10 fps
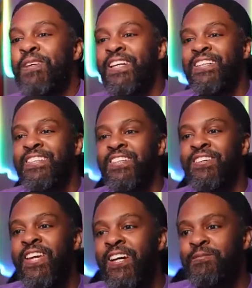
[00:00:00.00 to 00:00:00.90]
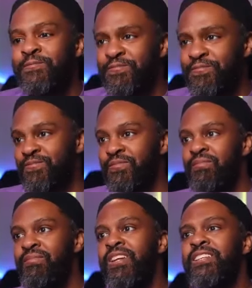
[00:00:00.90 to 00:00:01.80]
So yeah.
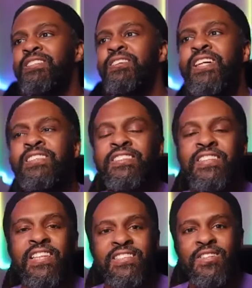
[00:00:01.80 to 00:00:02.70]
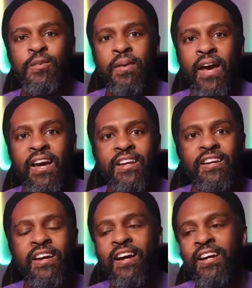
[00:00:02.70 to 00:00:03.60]
So let's go back.
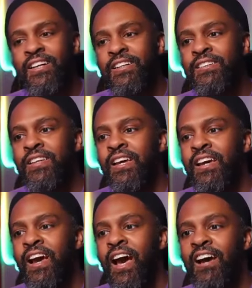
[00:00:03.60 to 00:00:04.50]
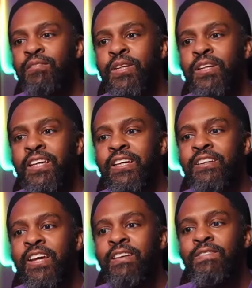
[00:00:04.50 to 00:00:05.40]
I've been on the
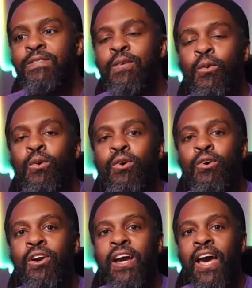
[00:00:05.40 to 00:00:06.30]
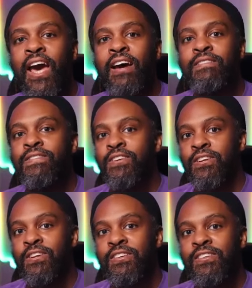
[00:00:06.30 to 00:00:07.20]
internet forever.
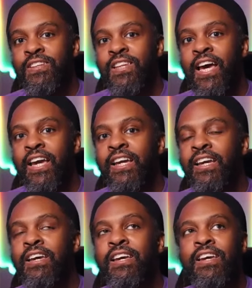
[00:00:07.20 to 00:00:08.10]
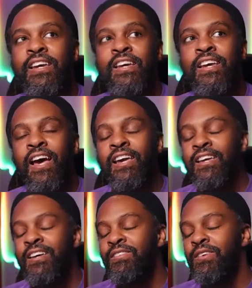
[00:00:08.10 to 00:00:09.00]
Like
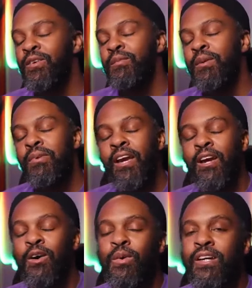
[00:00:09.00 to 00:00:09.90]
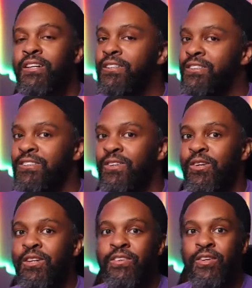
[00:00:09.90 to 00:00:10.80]
if you remember AOL
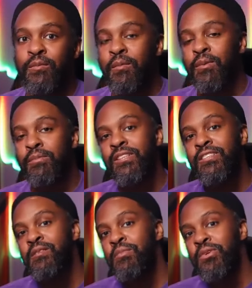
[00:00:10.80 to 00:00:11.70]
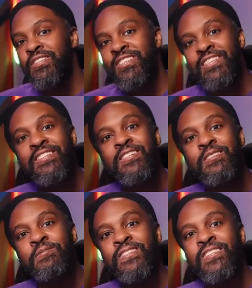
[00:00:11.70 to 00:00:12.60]
or if you remember bulletin board
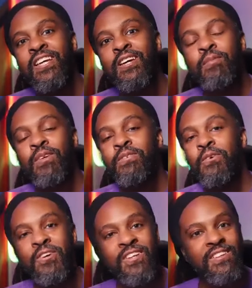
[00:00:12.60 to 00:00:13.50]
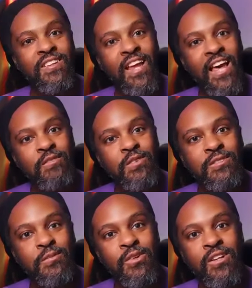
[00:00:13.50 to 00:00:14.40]
systems before that
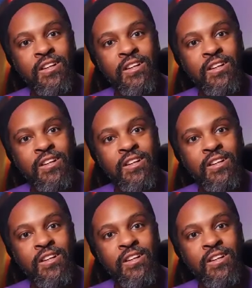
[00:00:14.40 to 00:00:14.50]
was more